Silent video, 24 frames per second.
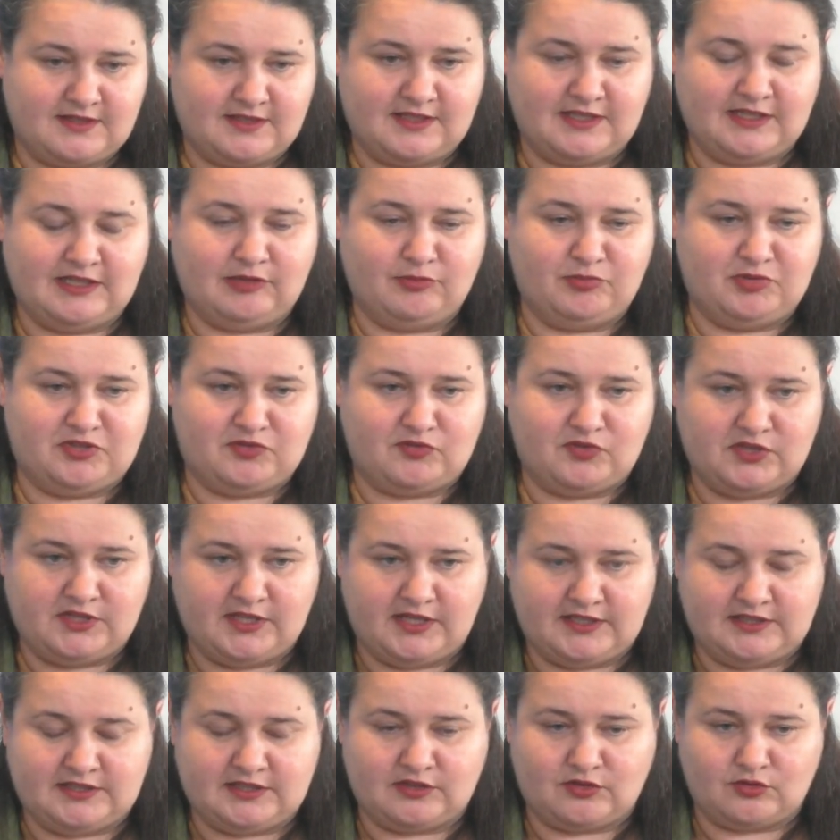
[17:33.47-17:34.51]
a little bit
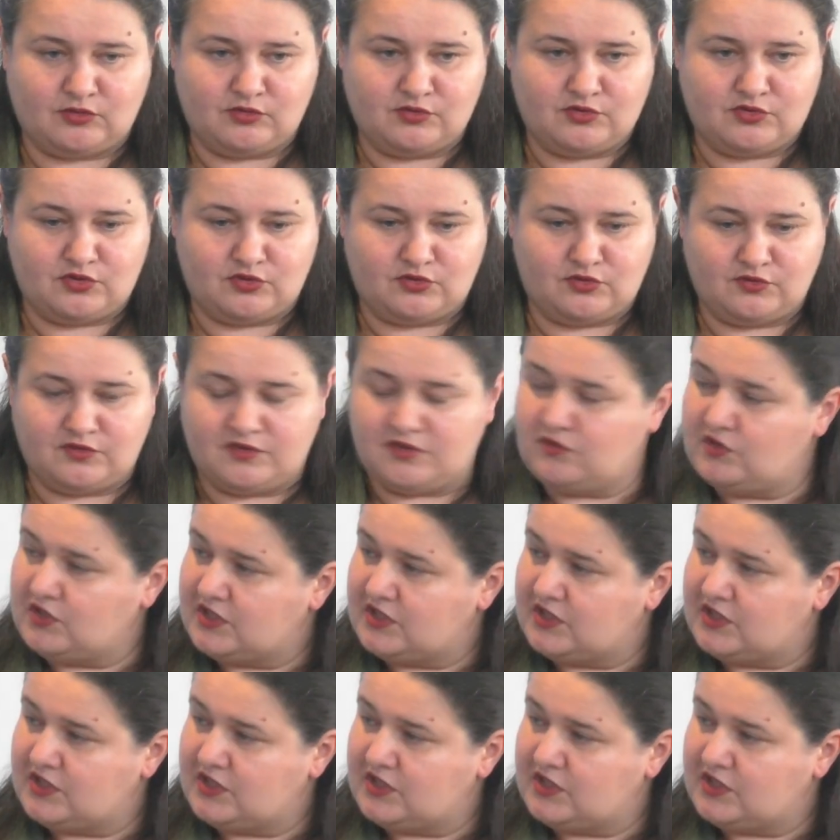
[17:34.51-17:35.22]
related also to the